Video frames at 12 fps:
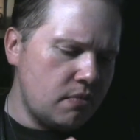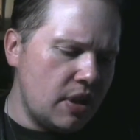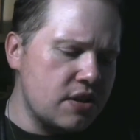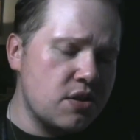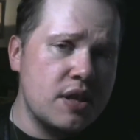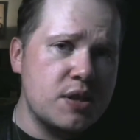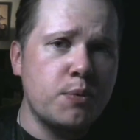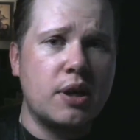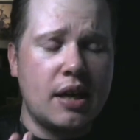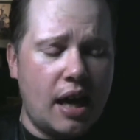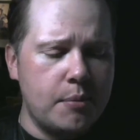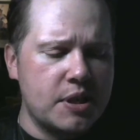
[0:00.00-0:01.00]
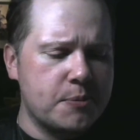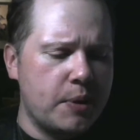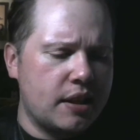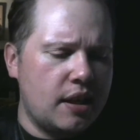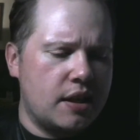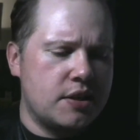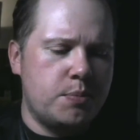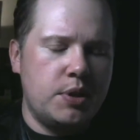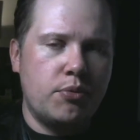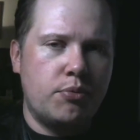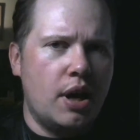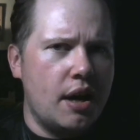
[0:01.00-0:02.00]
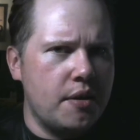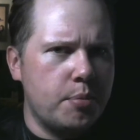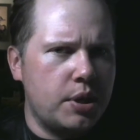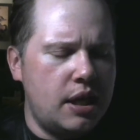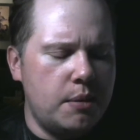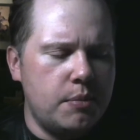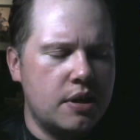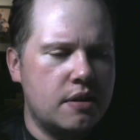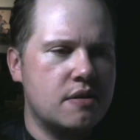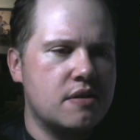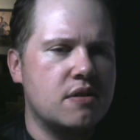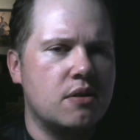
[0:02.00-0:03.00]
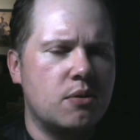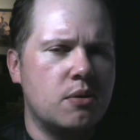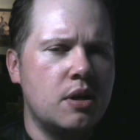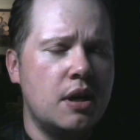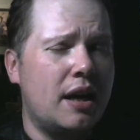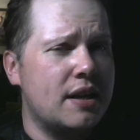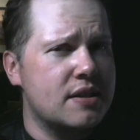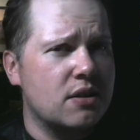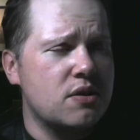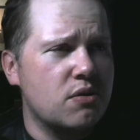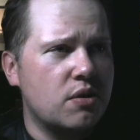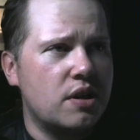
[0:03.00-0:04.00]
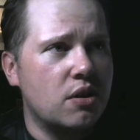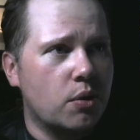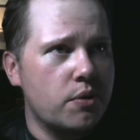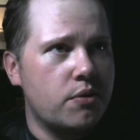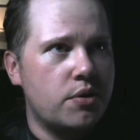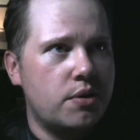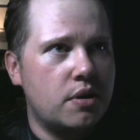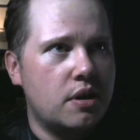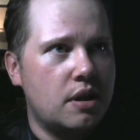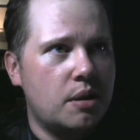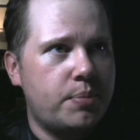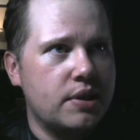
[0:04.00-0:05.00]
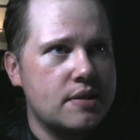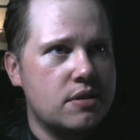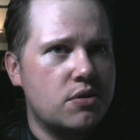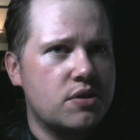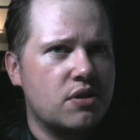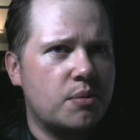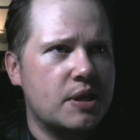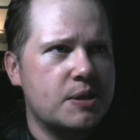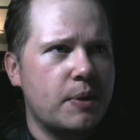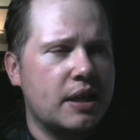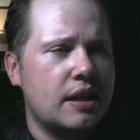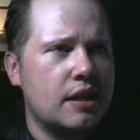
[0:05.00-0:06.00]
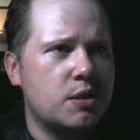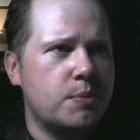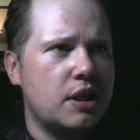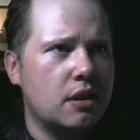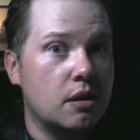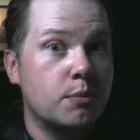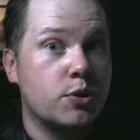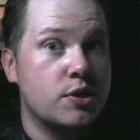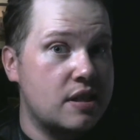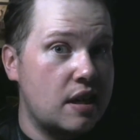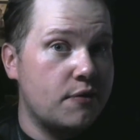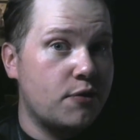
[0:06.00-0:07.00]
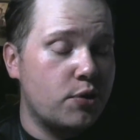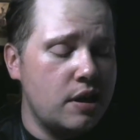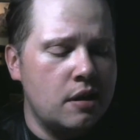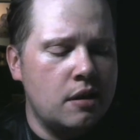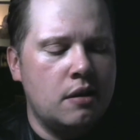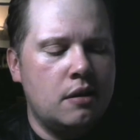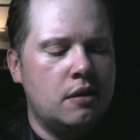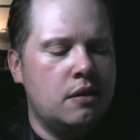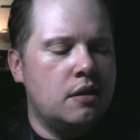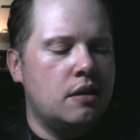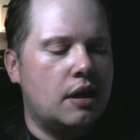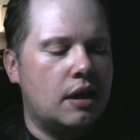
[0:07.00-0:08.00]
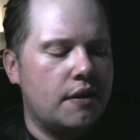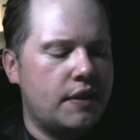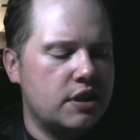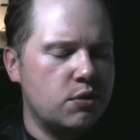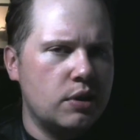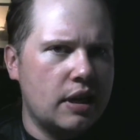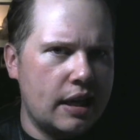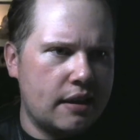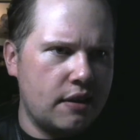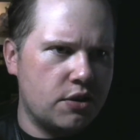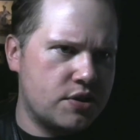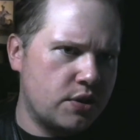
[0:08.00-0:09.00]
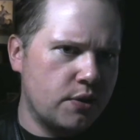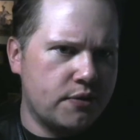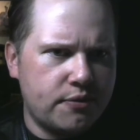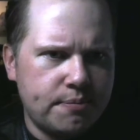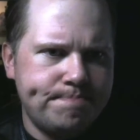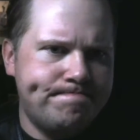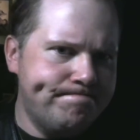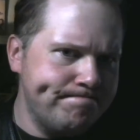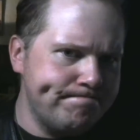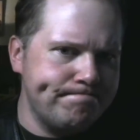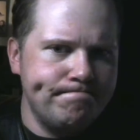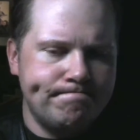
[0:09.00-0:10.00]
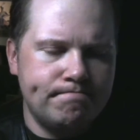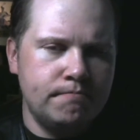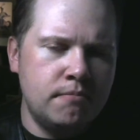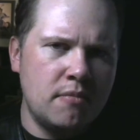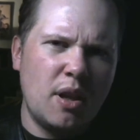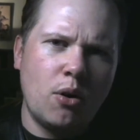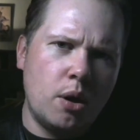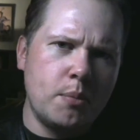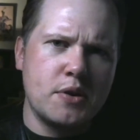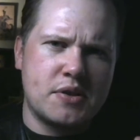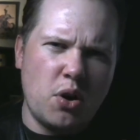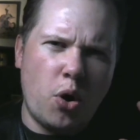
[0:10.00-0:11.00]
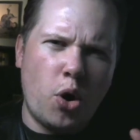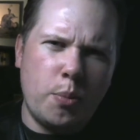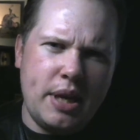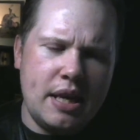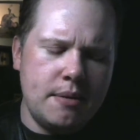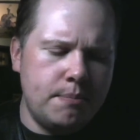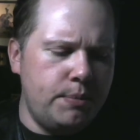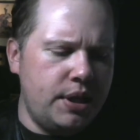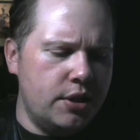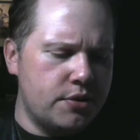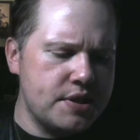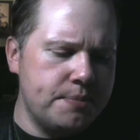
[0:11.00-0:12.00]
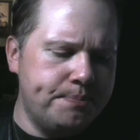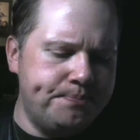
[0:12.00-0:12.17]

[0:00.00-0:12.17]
So this one, I'm expecting it to be rather Bohemian, and it's also a northern Pilsner, so I'm expecting it to be a lot more savory. They do like their sort of almost herby beers.